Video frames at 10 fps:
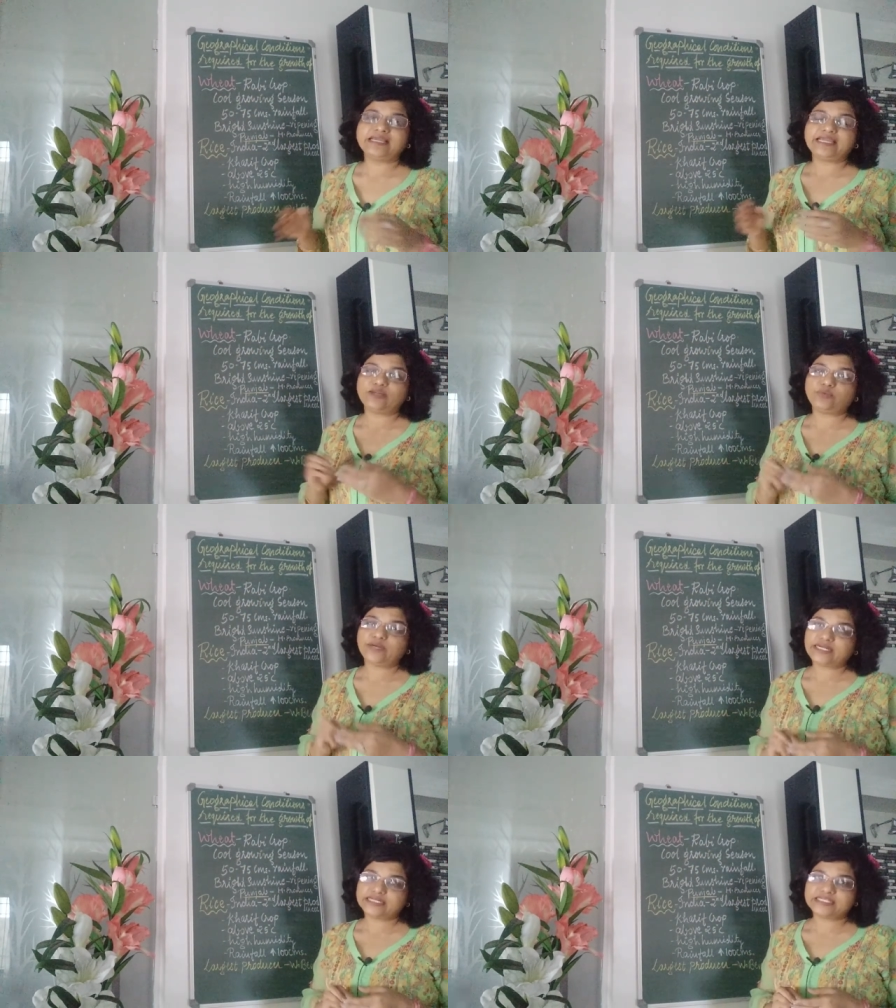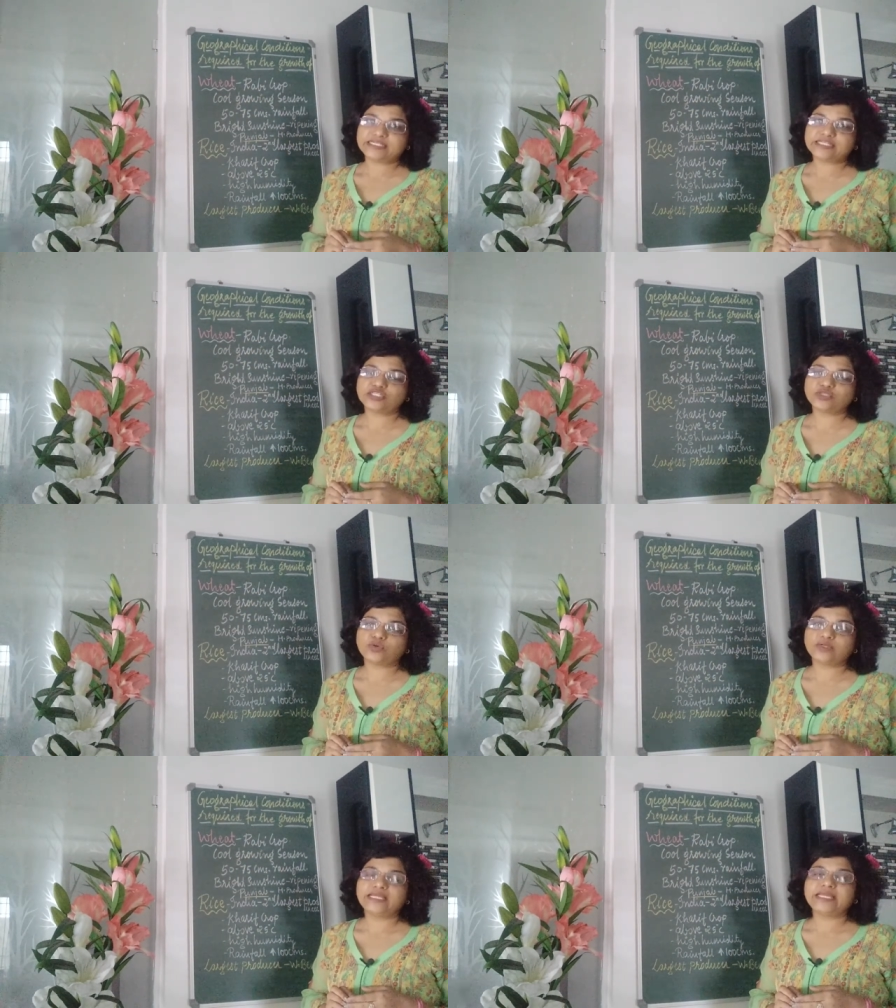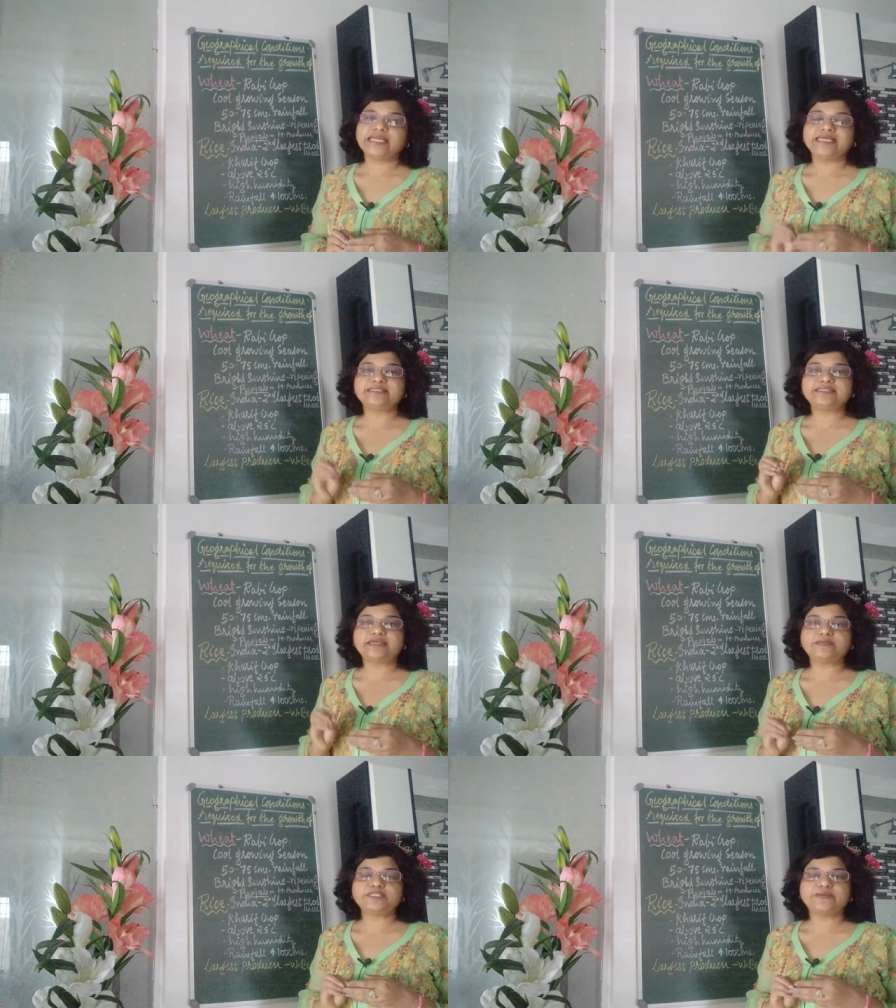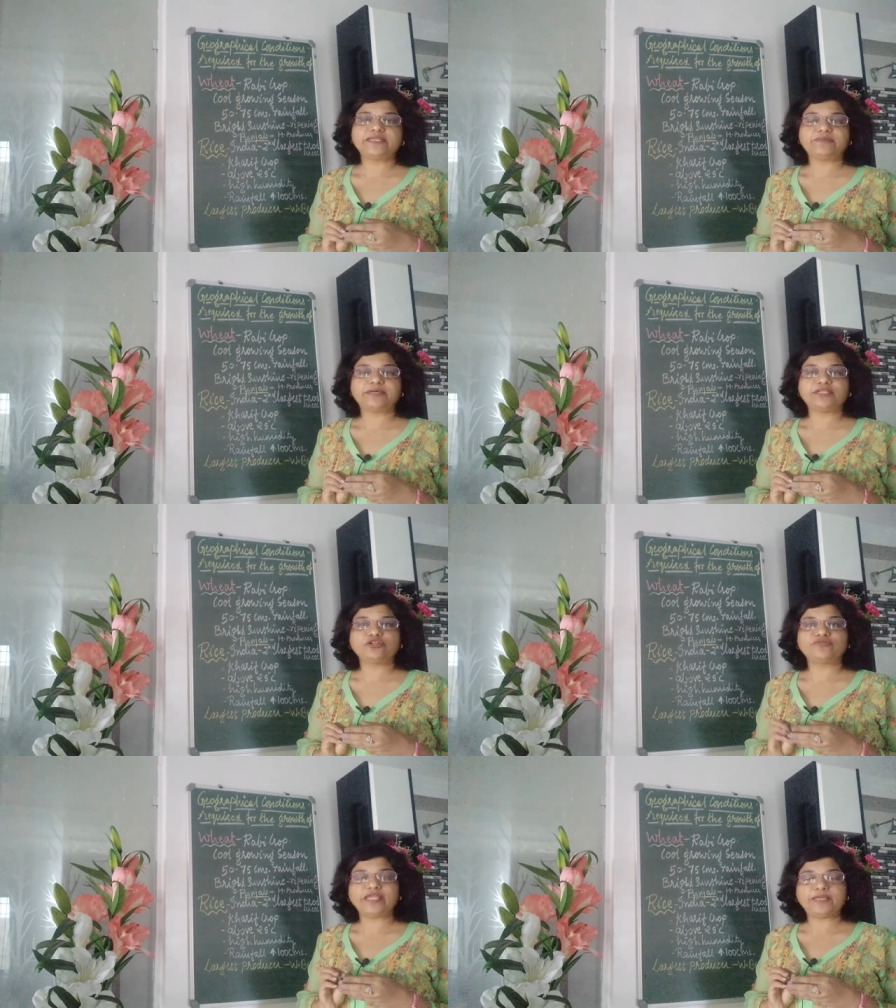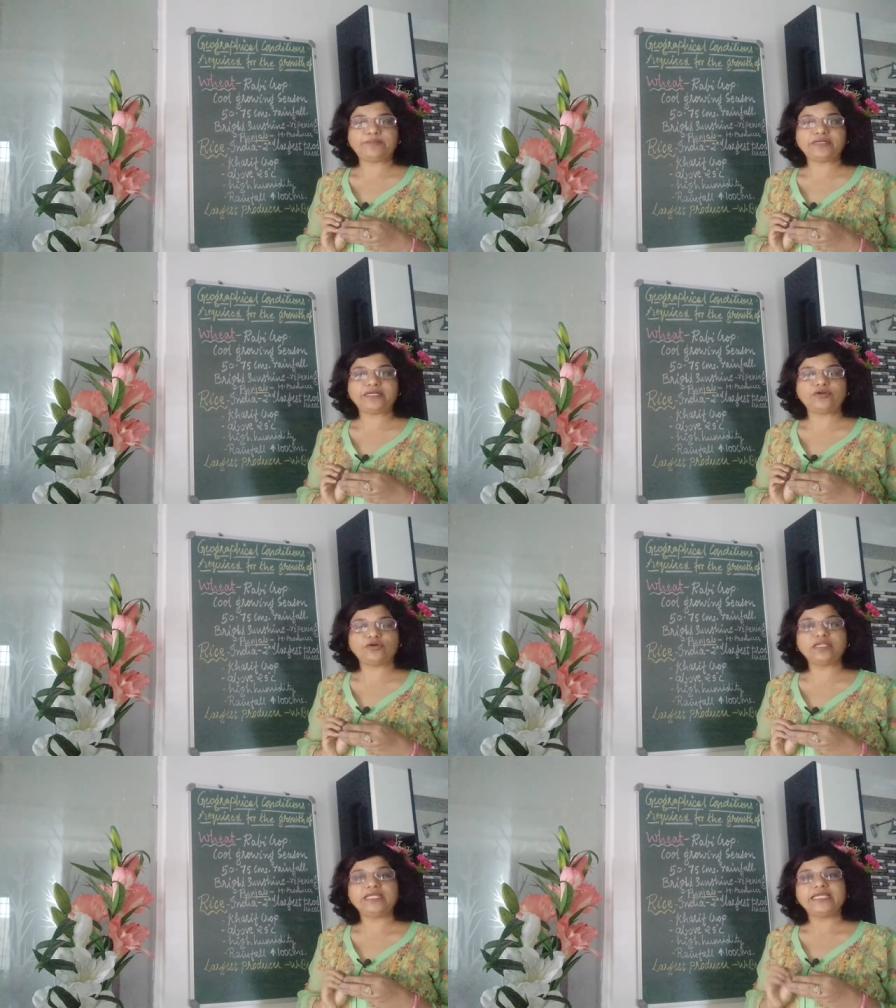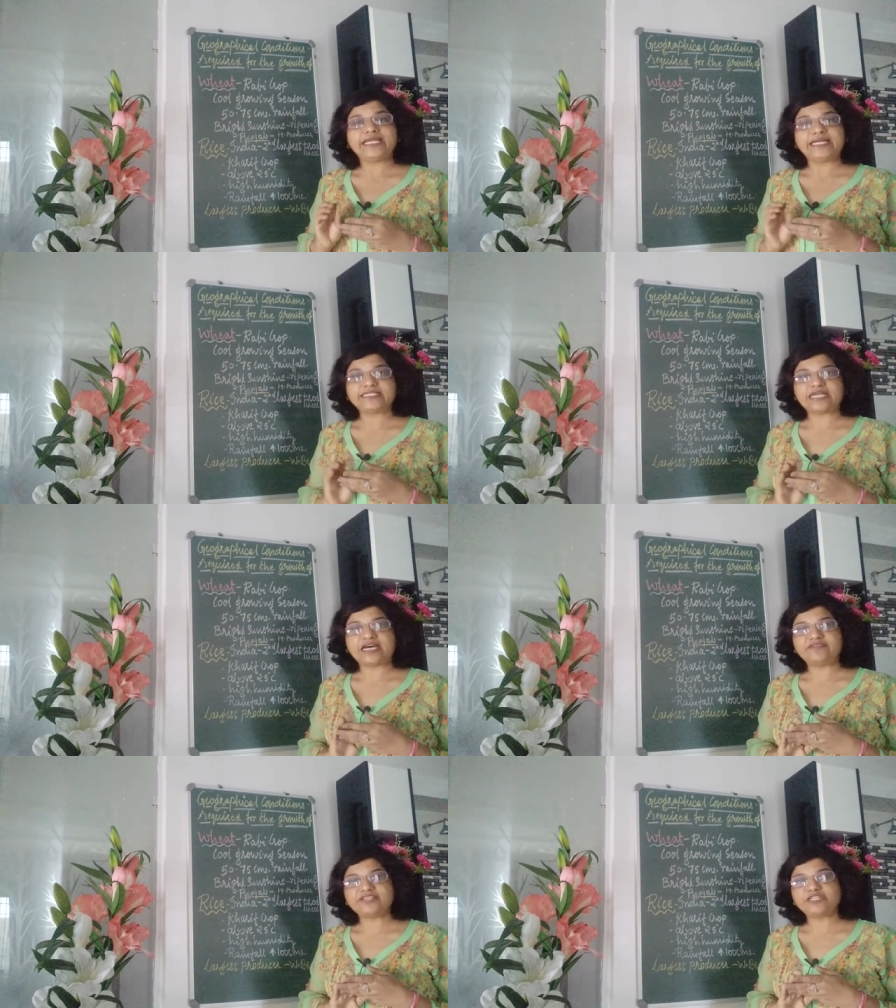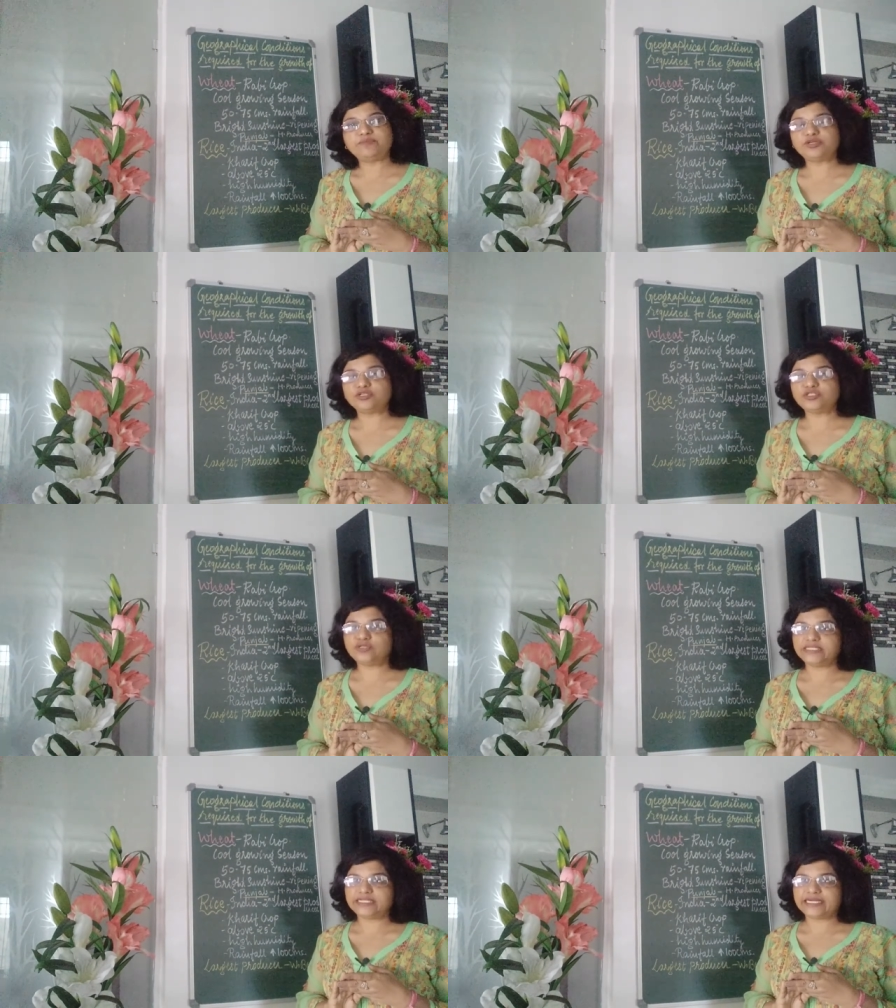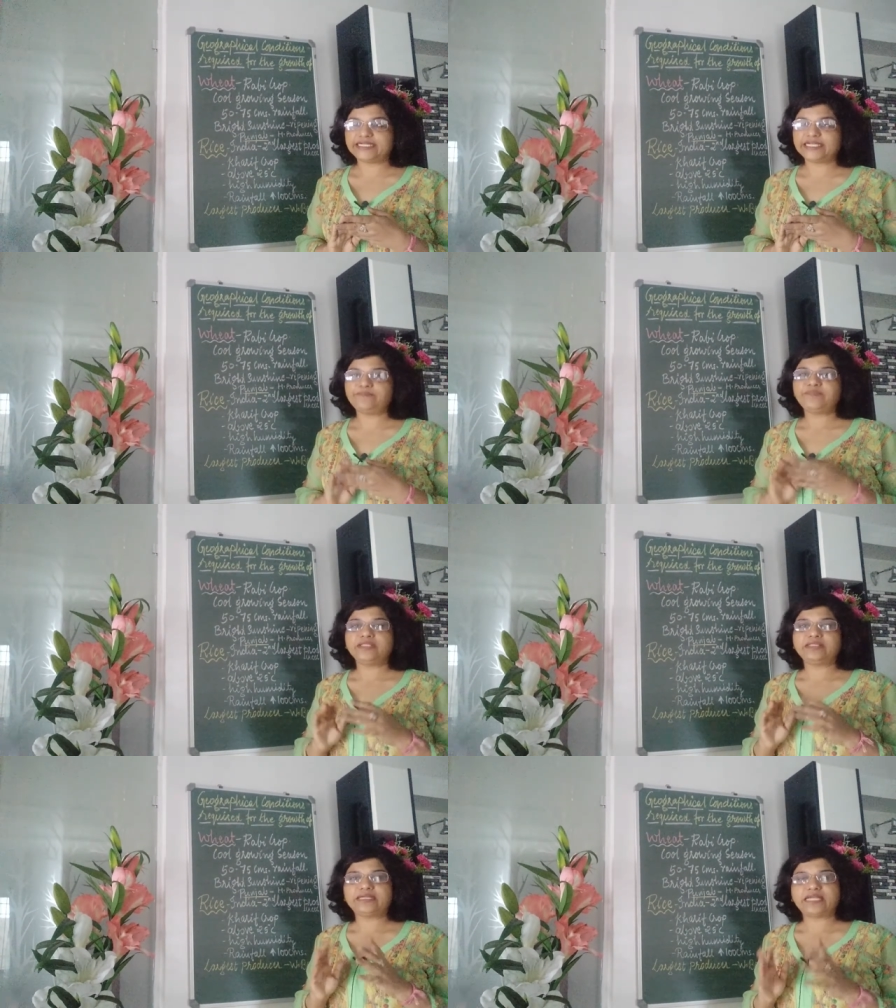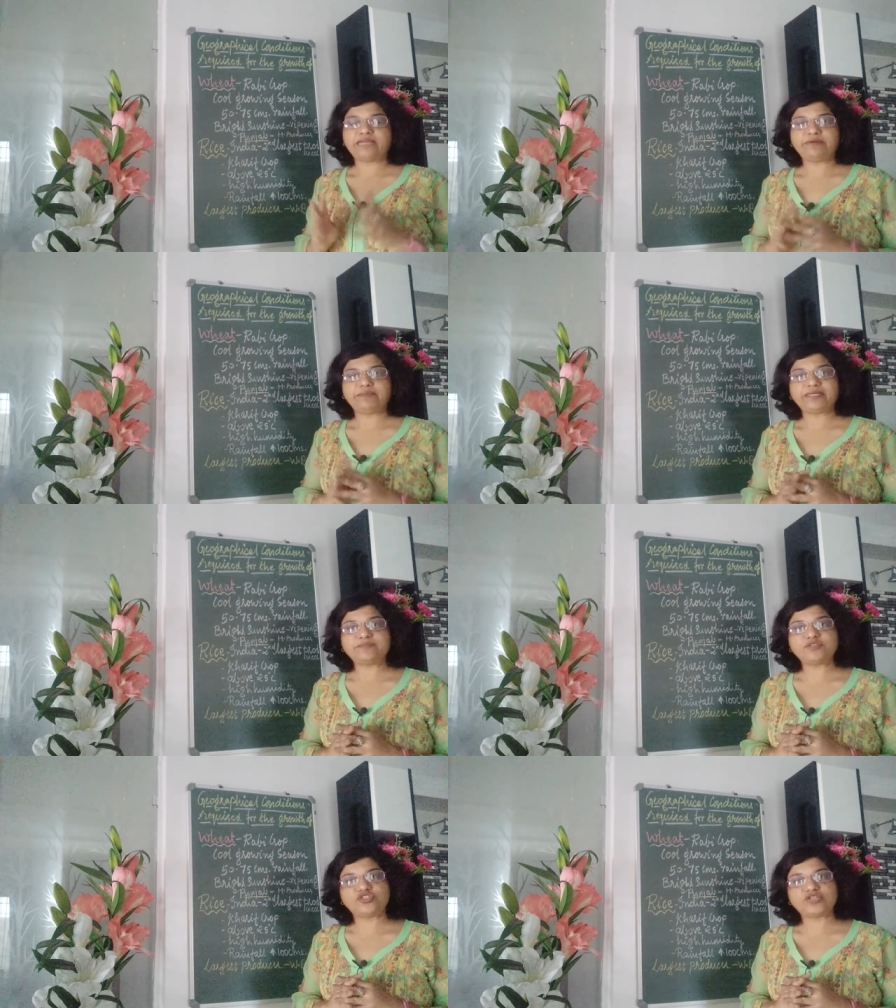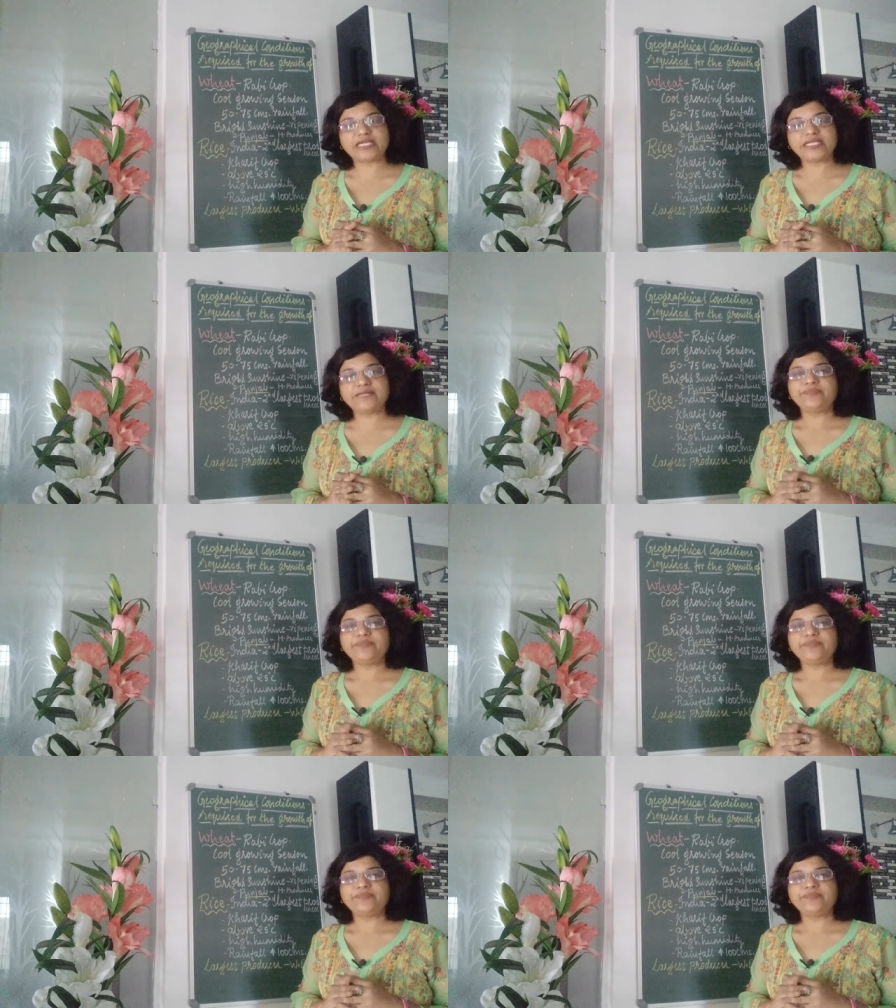In winters it is sown, in summers by the month of April and all it is harvested, because during that time the climate becomes dry